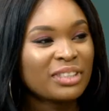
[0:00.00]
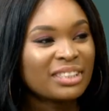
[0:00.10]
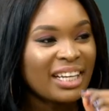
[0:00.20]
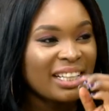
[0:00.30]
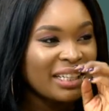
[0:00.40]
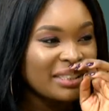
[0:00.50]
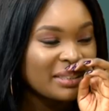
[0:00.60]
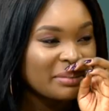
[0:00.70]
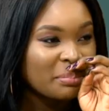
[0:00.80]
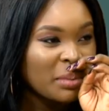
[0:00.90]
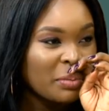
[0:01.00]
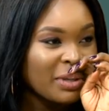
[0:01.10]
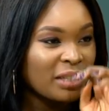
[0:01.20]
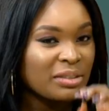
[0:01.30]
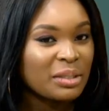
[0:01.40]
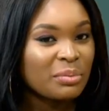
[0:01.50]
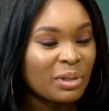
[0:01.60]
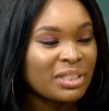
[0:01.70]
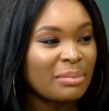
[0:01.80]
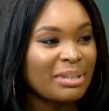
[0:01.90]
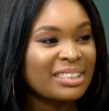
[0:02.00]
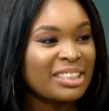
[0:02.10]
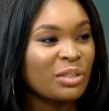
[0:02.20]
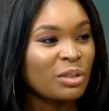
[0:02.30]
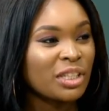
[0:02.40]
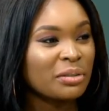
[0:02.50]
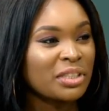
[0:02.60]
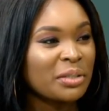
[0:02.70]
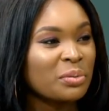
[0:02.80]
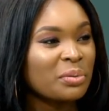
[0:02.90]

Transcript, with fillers: Starlight. Make we actually watch him and see your shaku shaku.